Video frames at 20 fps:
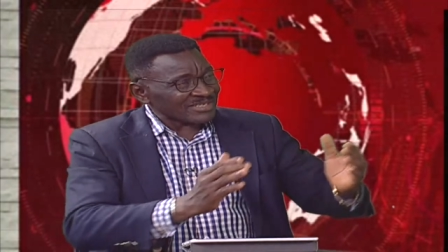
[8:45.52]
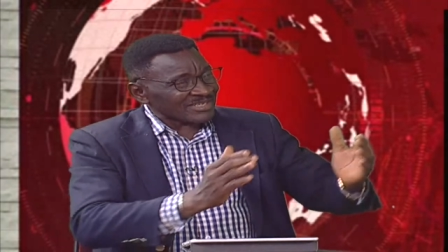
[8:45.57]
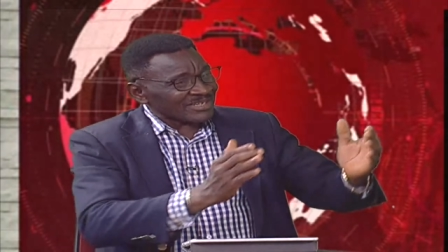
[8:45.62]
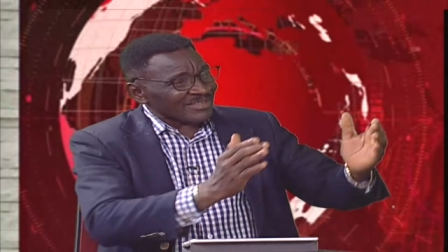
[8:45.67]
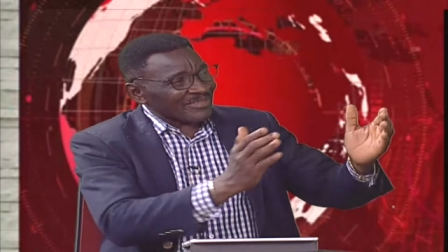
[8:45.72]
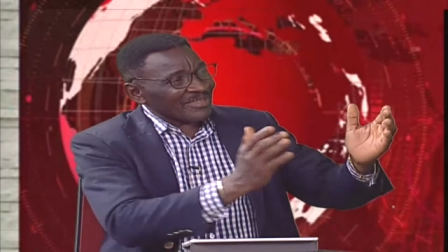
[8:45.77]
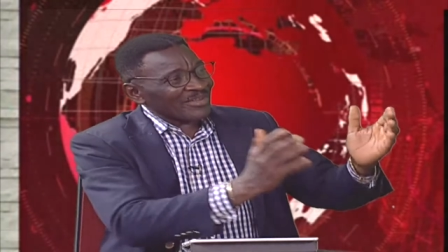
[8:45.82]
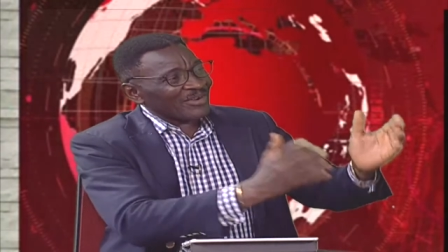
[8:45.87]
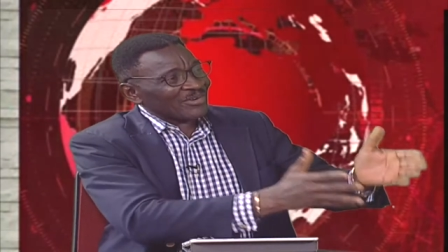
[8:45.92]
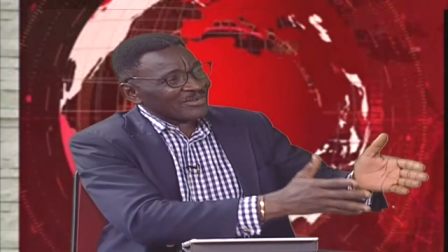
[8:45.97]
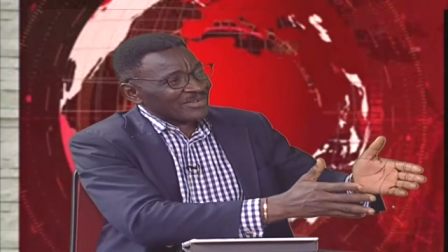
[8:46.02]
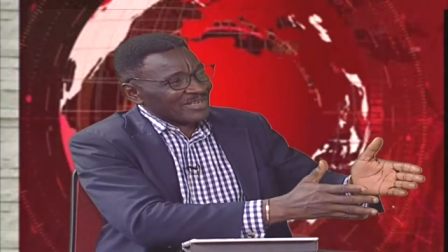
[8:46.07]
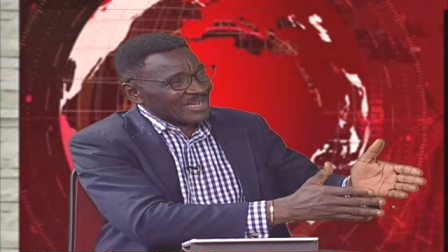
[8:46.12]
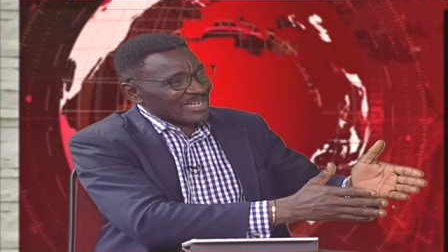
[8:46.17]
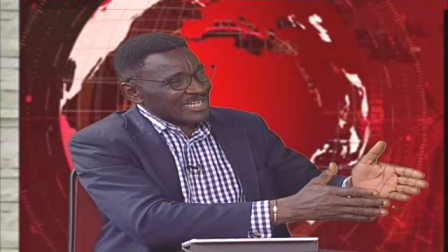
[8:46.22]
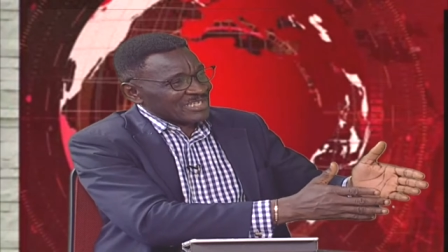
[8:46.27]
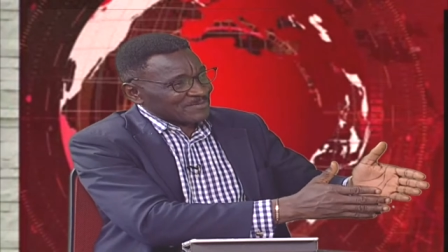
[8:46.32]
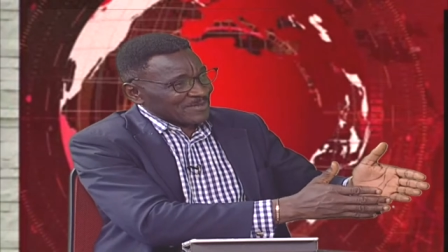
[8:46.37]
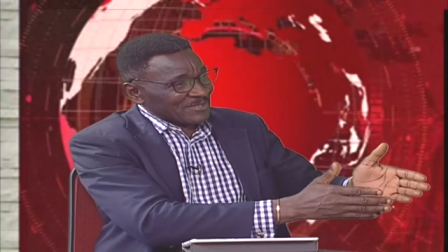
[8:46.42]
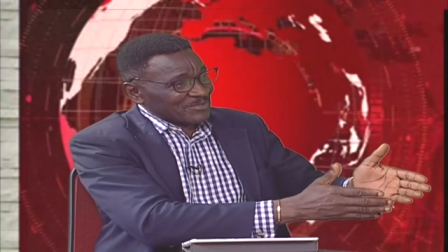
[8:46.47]
The other
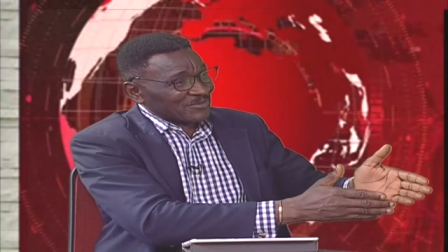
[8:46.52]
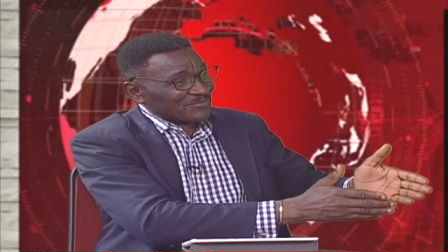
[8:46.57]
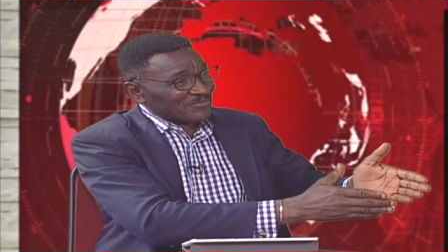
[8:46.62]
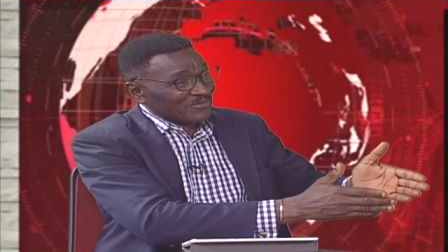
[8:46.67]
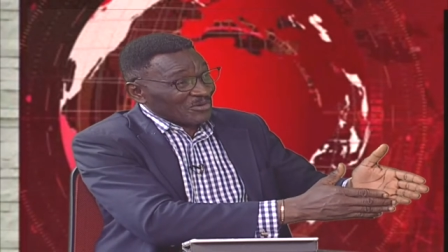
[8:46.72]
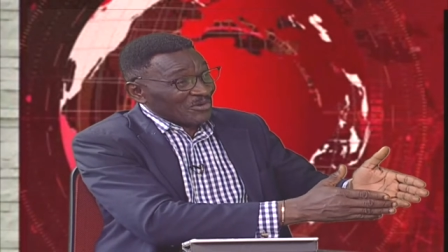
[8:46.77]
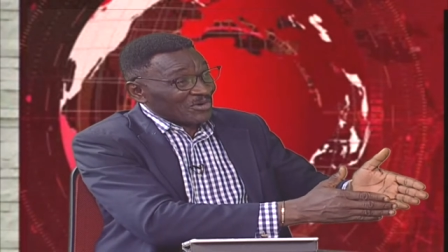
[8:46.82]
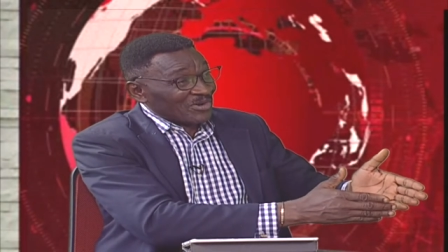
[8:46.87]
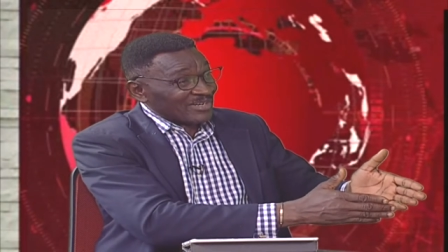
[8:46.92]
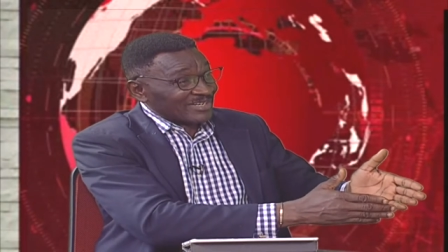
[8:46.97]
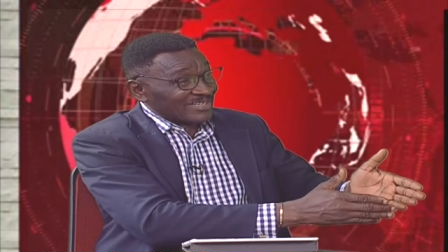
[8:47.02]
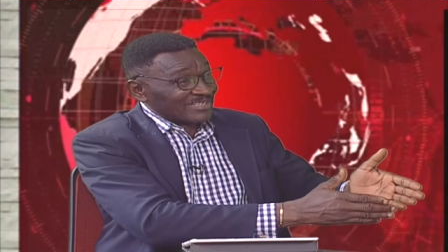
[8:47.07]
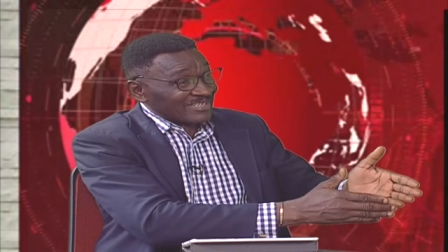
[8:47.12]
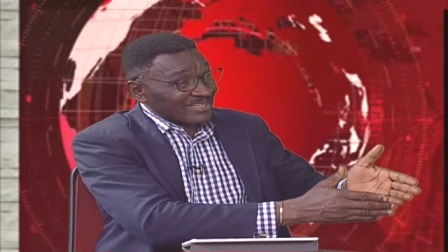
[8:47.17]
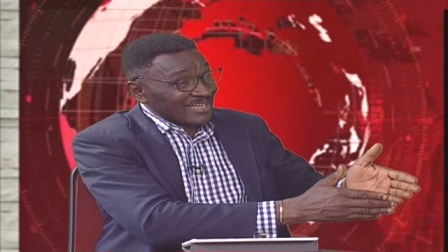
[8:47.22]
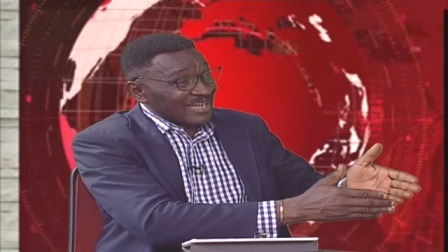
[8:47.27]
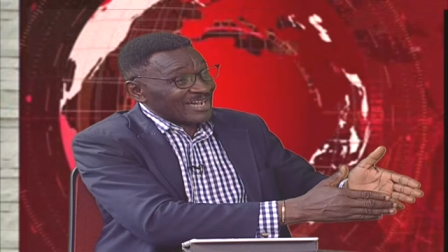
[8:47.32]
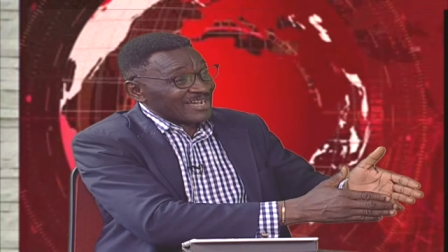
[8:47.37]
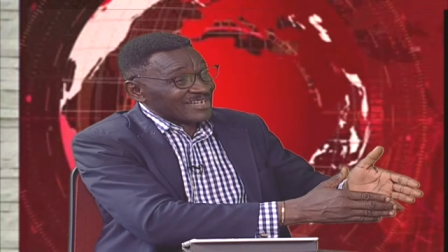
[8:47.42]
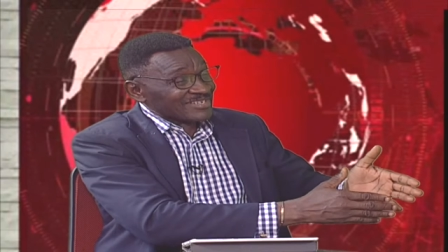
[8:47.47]
aspect of oil and
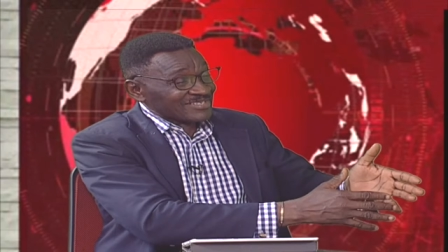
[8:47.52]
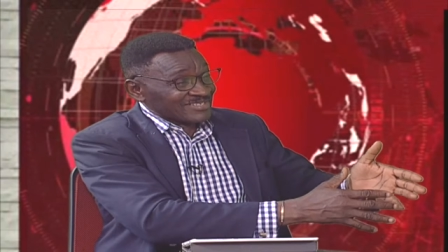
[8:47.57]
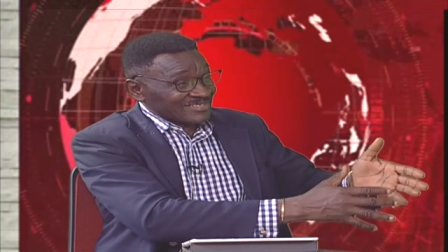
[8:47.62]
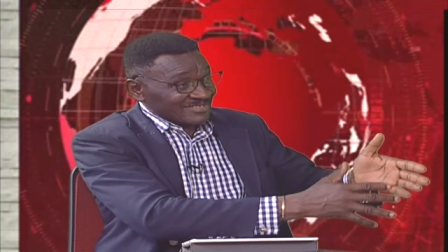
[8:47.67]
gas,